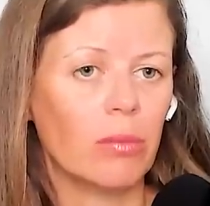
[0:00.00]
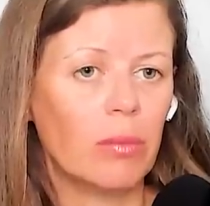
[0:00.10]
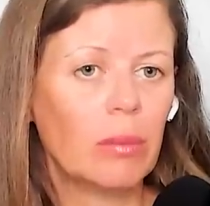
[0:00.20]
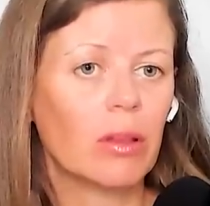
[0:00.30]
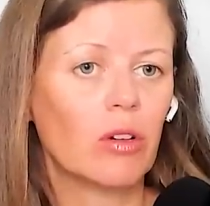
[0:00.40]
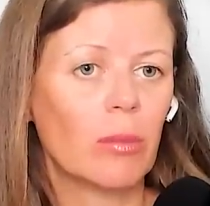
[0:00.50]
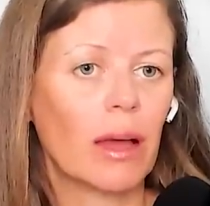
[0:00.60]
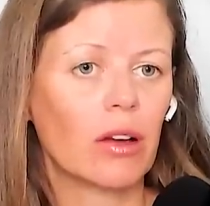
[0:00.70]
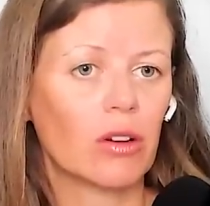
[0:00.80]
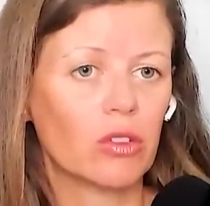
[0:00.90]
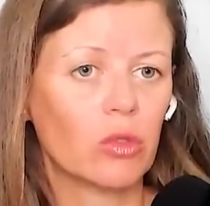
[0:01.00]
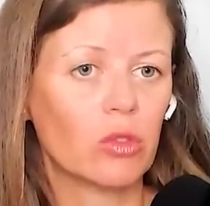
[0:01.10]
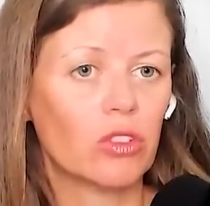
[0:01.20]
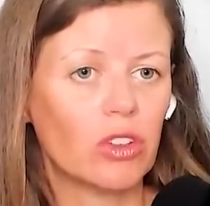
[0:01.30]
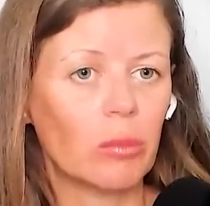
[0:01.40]
people in Quebec are so
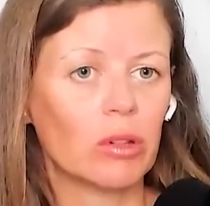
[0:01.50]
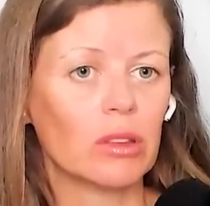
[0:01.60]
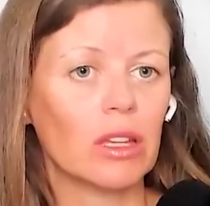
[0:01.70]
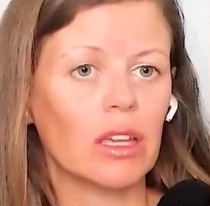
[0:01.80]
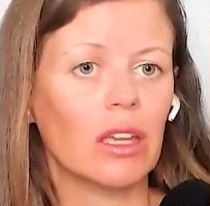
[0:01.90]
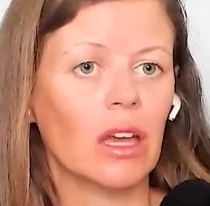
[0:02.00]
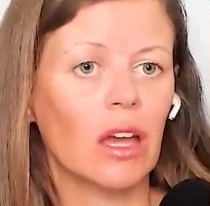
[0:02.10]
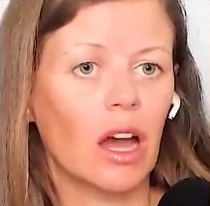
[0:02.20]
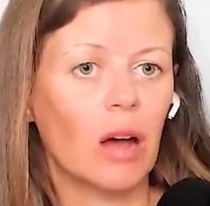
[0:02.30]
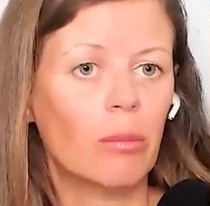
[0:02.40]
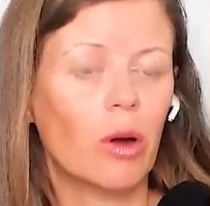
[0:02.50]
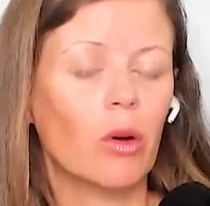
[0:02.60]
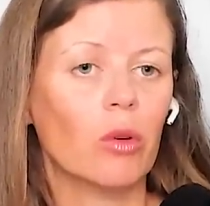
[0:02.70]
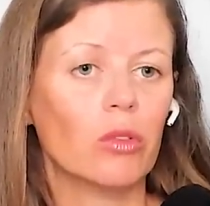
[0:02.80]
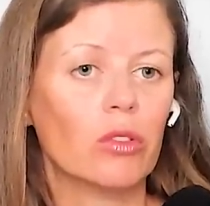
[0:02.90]
stubbornly
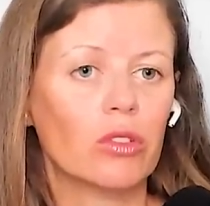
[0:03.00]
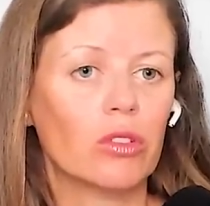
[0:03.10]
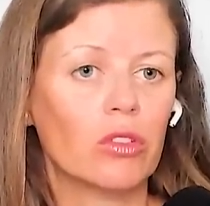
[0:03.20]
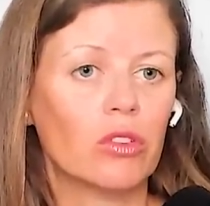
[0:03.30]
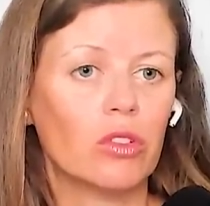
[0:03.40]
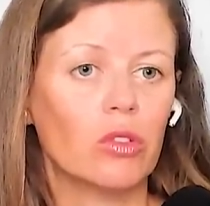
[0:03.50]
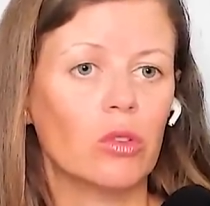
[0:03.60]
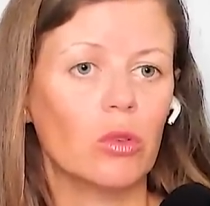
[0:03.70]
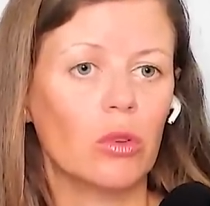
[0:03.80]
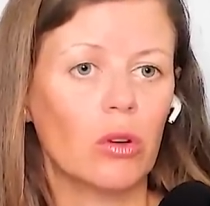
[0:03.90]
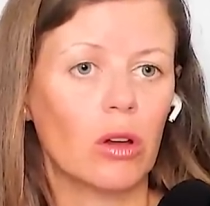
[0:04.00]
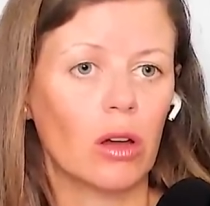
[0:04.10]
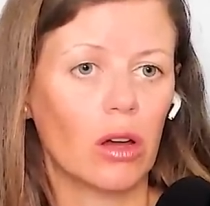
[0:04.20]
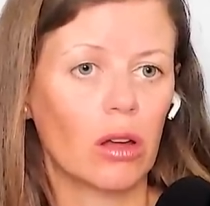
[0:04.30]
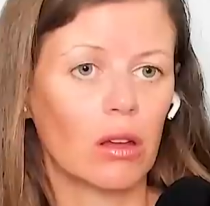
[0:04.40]
opposed to
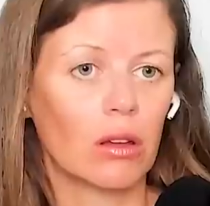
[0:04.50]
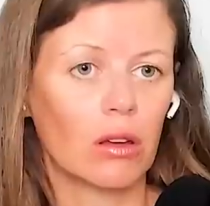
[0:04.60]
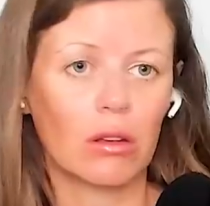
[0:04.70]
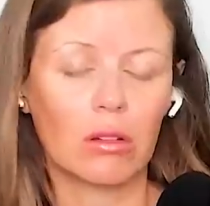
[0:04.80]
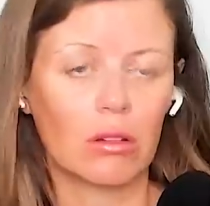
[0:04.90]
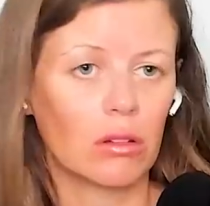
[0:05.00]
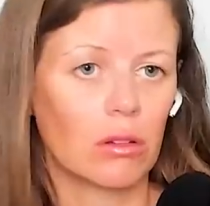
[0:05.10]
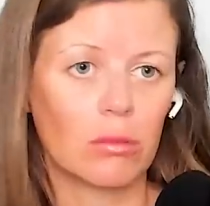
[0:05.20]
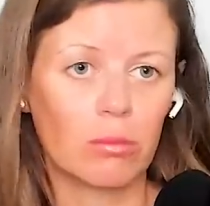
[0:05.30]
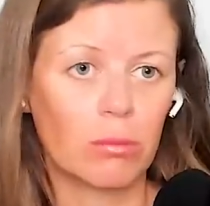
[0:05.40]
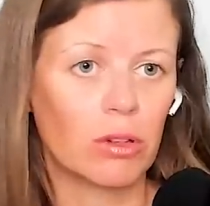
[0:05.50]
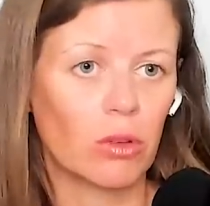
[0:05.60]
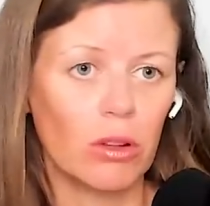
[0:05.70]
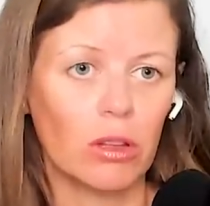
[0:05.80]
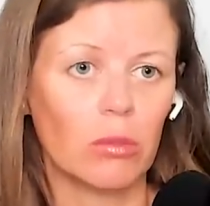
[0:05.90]
uh,
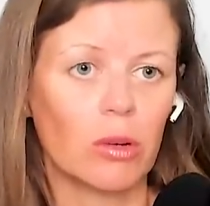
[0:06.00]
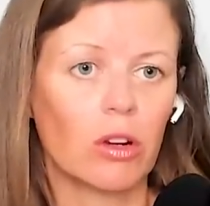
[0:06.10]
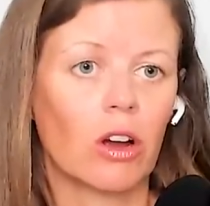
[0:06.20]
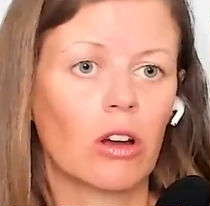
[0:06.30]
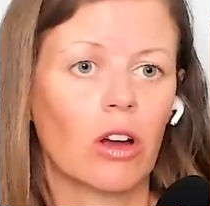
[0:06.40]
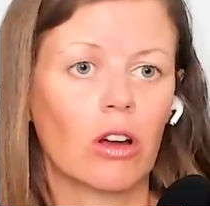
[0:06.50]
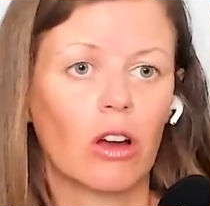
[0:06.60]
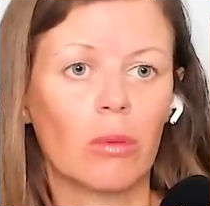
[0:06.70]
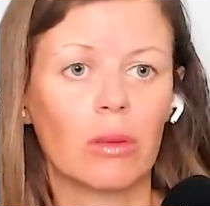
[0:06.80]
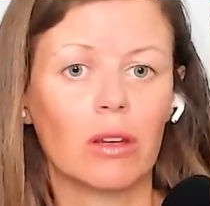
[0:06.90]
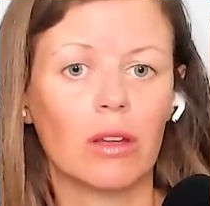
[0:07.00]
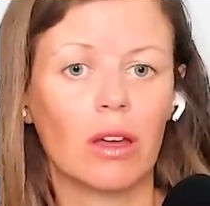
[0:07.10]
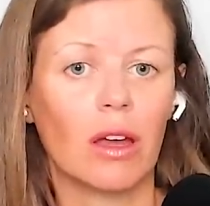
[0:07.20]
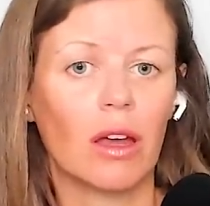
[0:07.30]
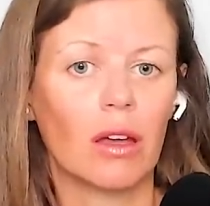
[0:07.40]
petroleum or car car carbon,
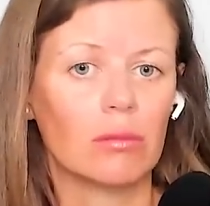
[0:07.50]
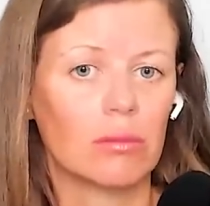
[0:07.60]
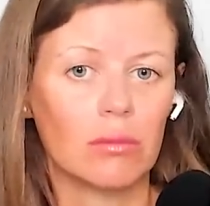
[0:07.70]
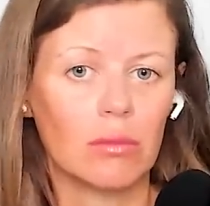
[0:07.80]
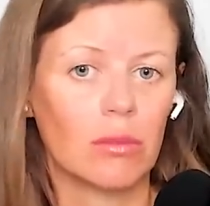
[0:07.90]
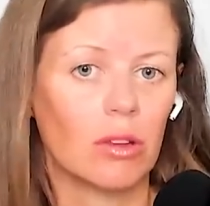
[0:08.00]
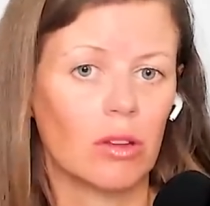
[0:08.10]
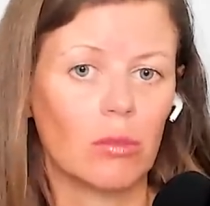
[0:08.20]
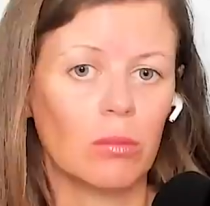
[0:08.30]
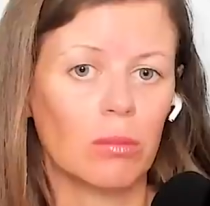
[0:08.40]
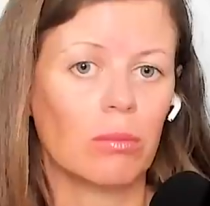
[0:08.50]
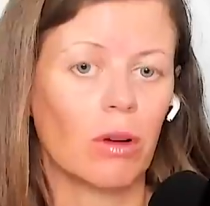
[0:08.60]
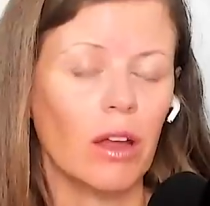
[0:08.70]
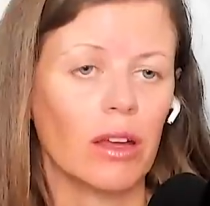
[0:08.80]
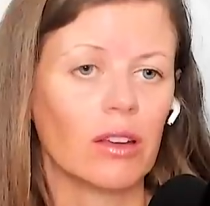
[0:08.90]
uh, you know,
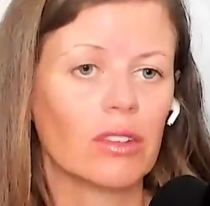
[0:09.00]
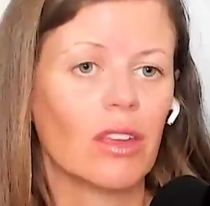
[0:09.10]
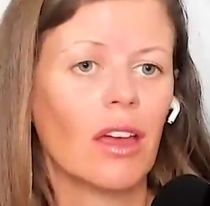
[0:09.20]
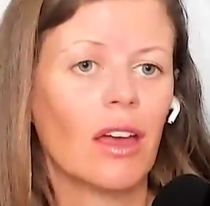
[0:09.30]
products.